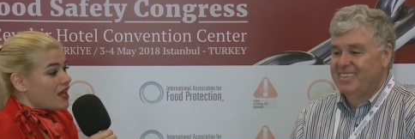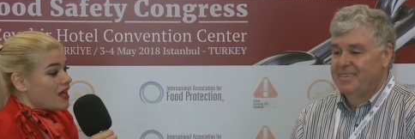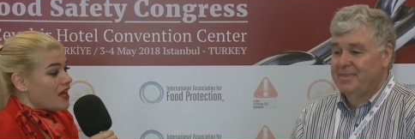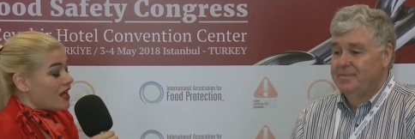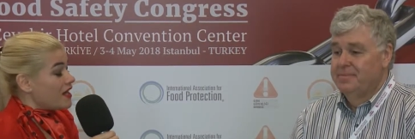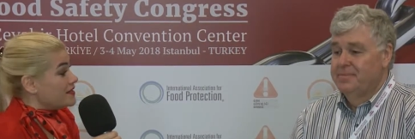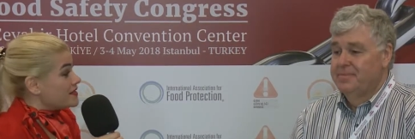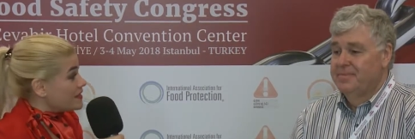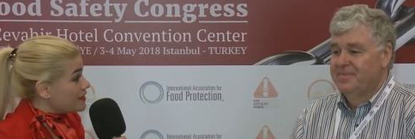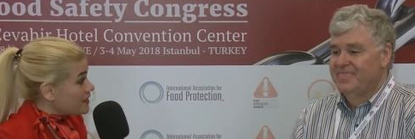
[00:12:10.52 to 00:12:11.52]
Speaker 1: I
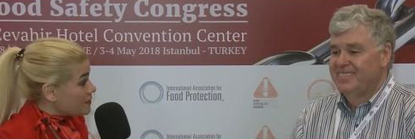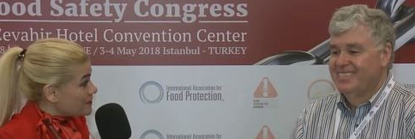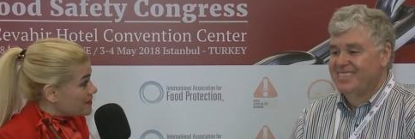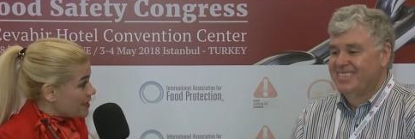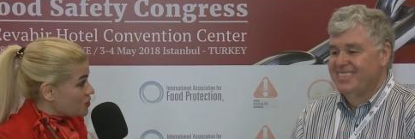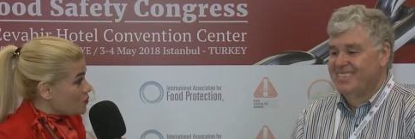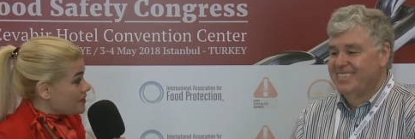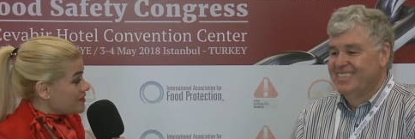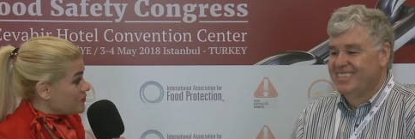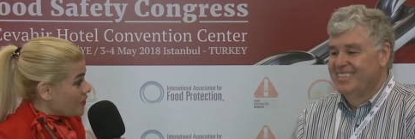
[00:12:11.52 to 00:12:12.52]
still keep in touch
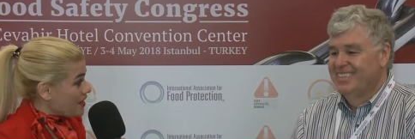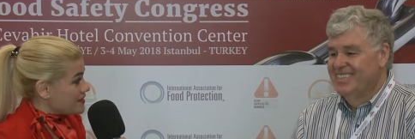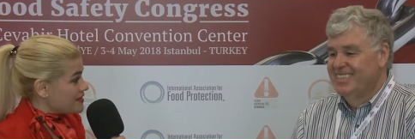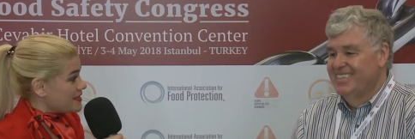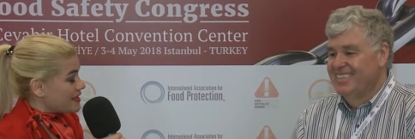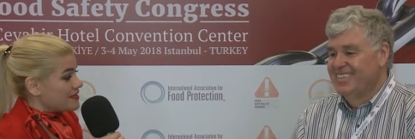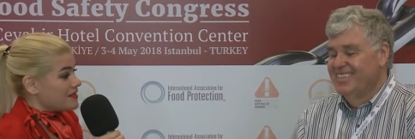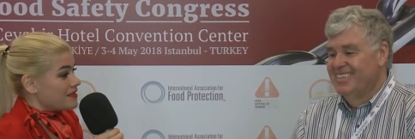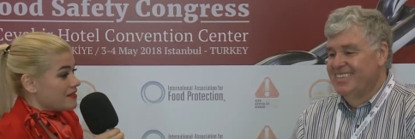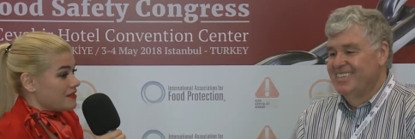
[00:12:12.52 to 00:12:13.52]
with the friends
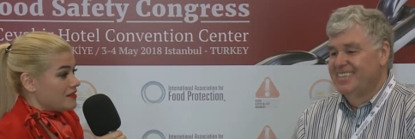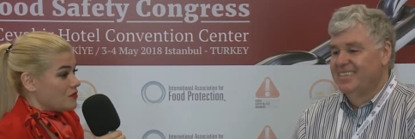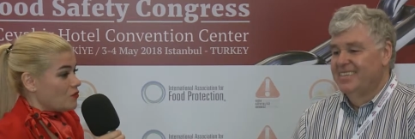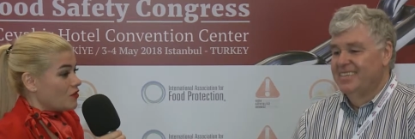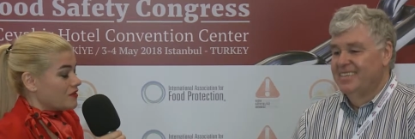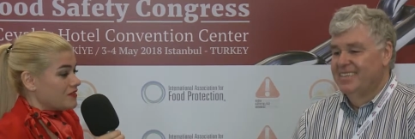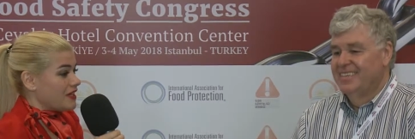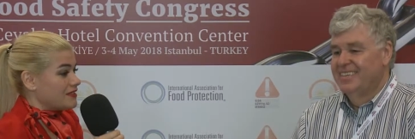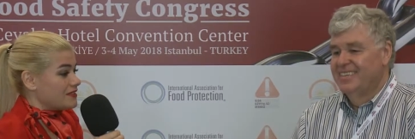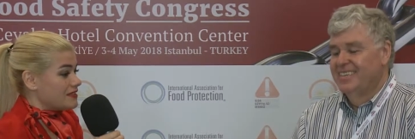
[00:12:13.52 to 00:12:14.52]
that uh, worked
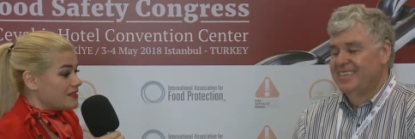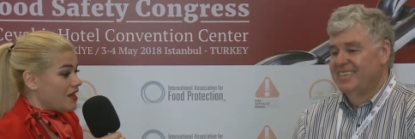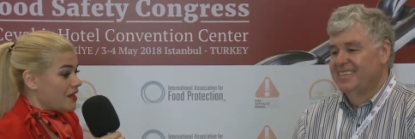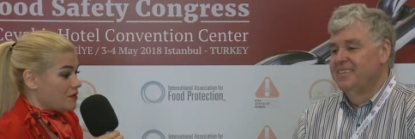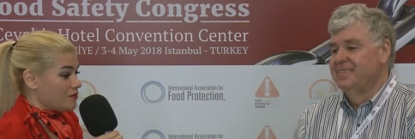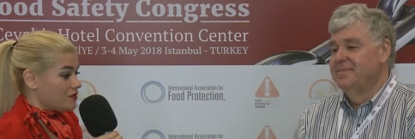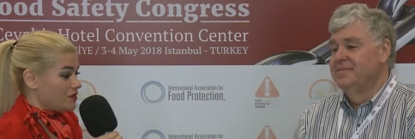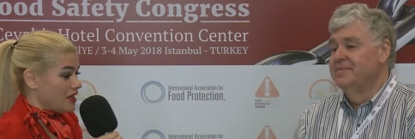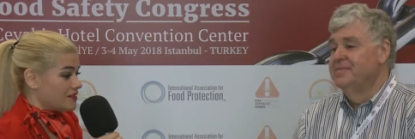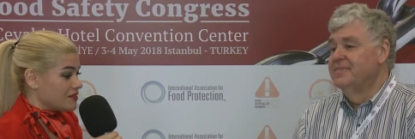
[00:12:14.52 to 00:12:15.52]
at that time
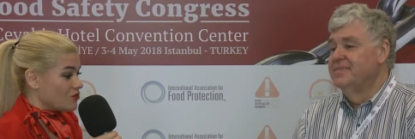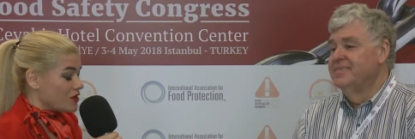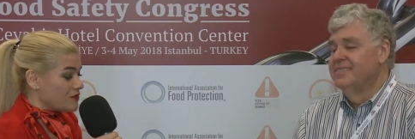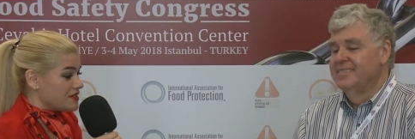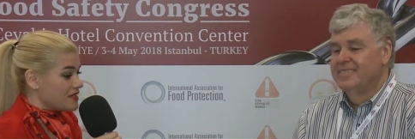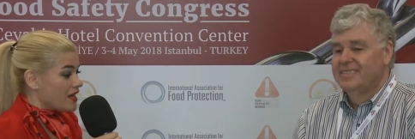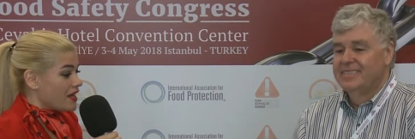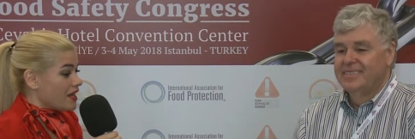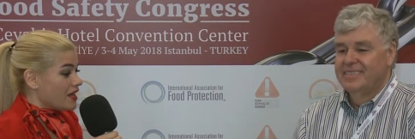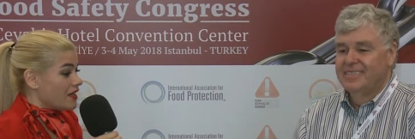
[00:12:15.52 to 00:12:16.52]
at CRIFS,
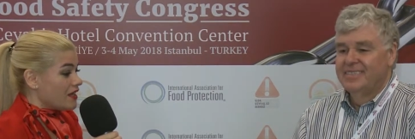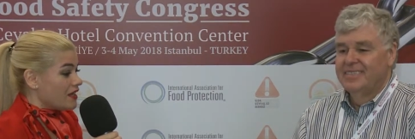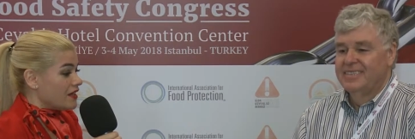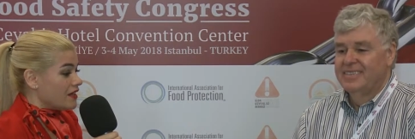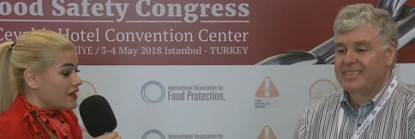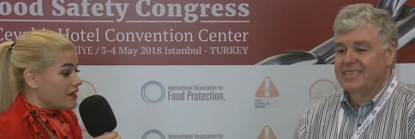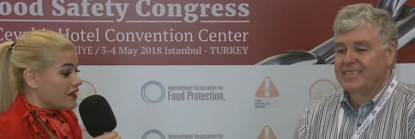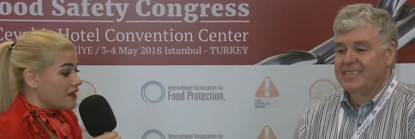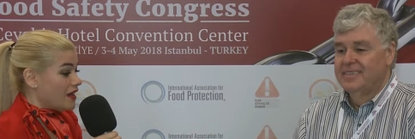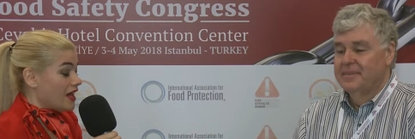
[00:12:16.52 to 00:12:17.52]
uh,
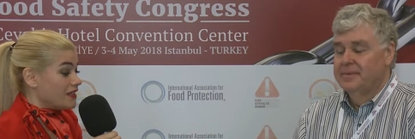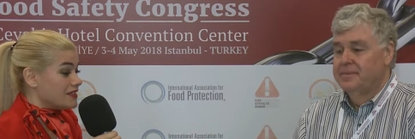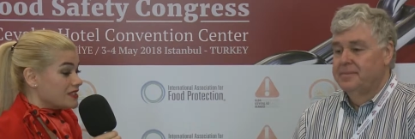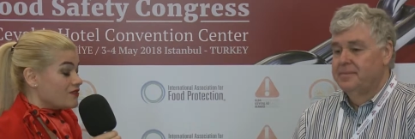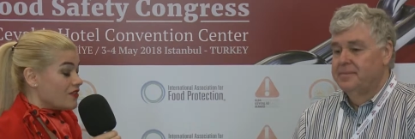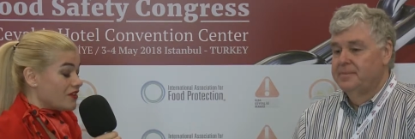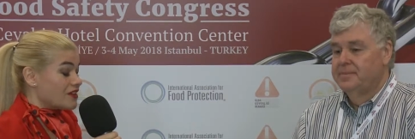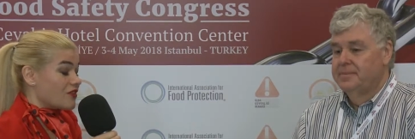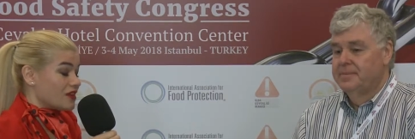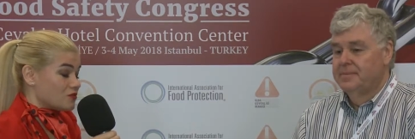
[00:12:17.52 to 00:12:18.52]
and it's very
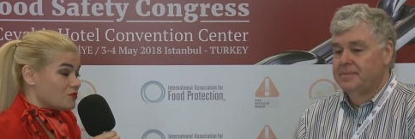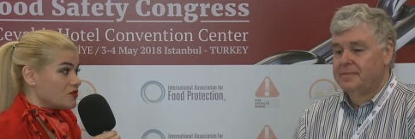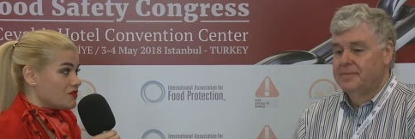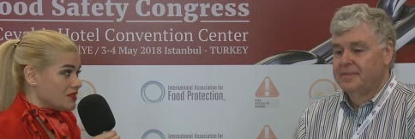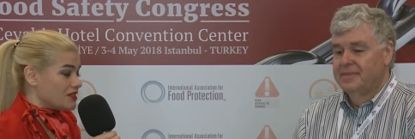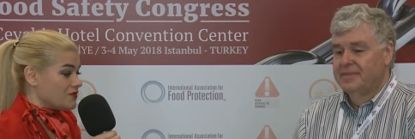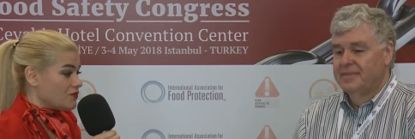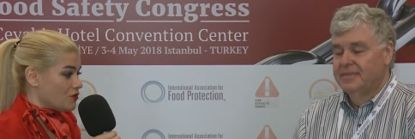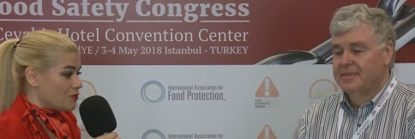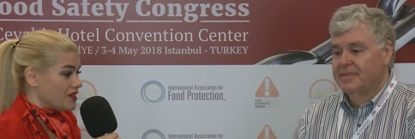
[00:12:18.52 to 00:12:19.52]
great opportunity
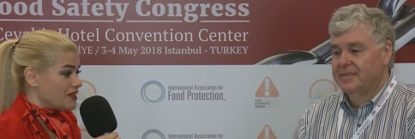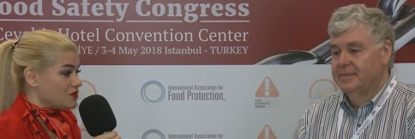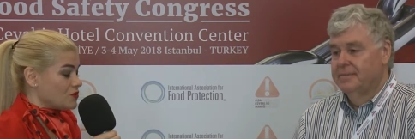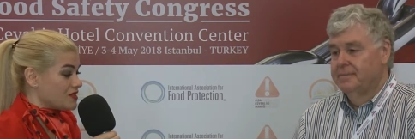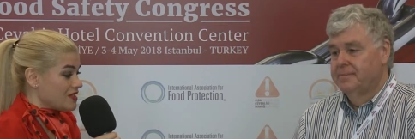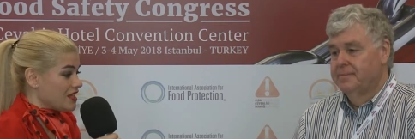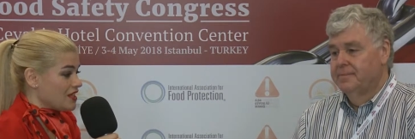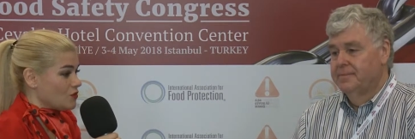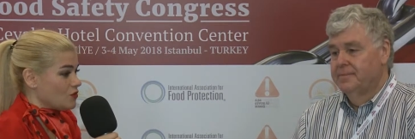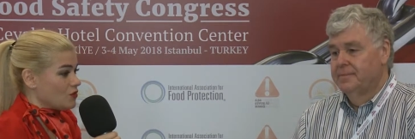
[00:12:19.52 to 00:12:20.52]
for me to see
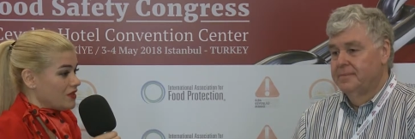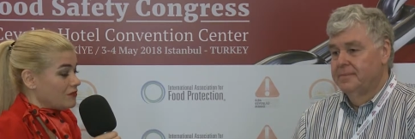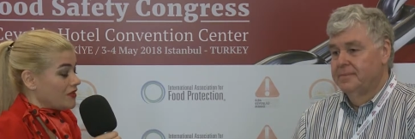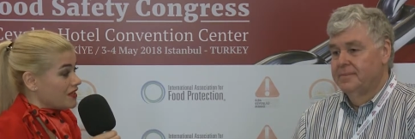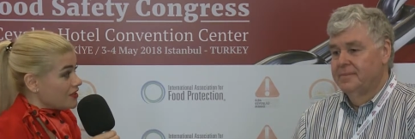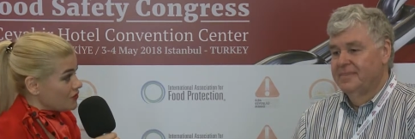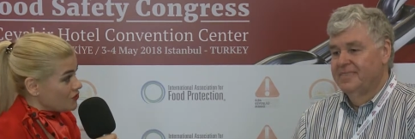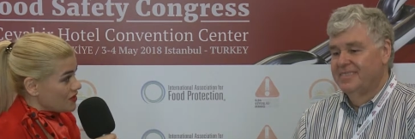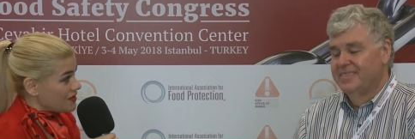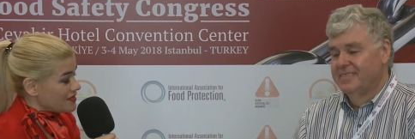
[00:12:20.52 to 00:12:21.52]
you in my
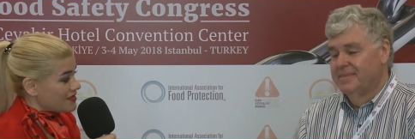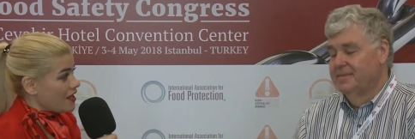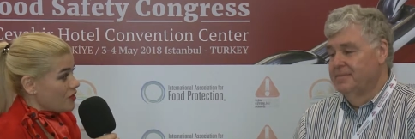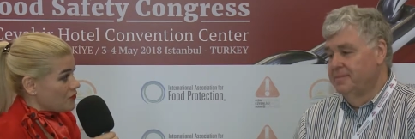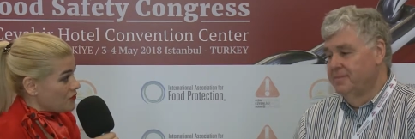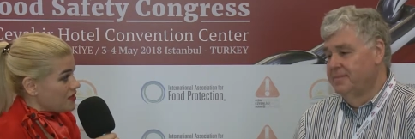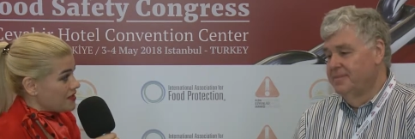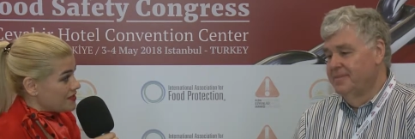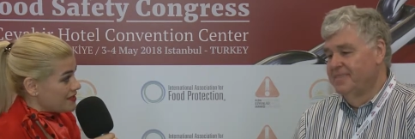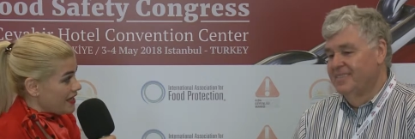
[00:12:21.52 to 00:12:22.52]
country this time, 15
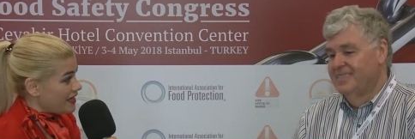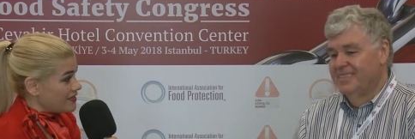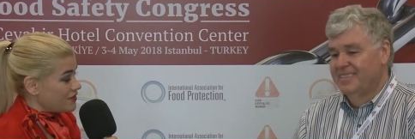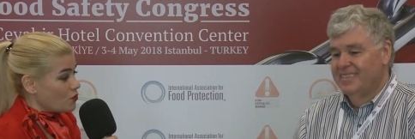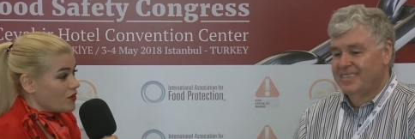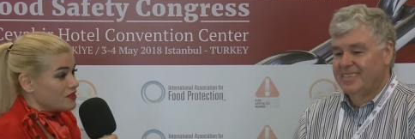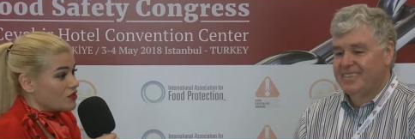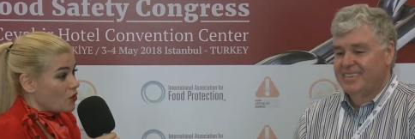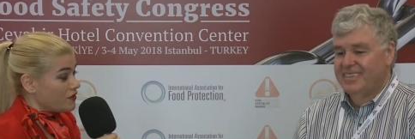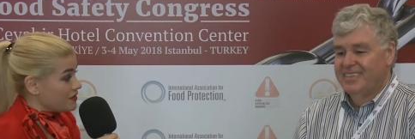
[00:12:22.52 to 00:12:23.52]
years later, where the
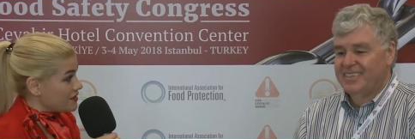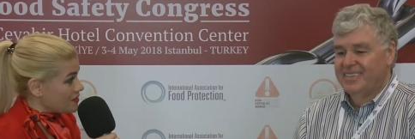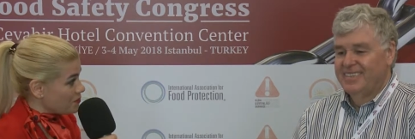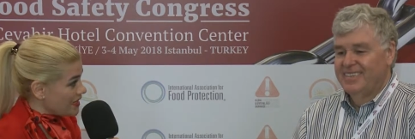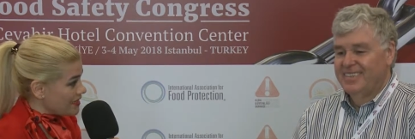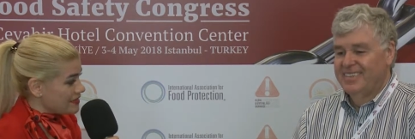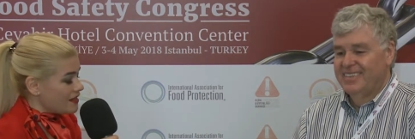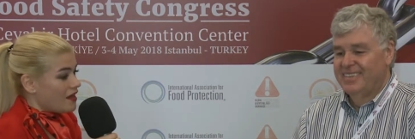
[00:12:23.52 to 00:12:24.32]
continents meet.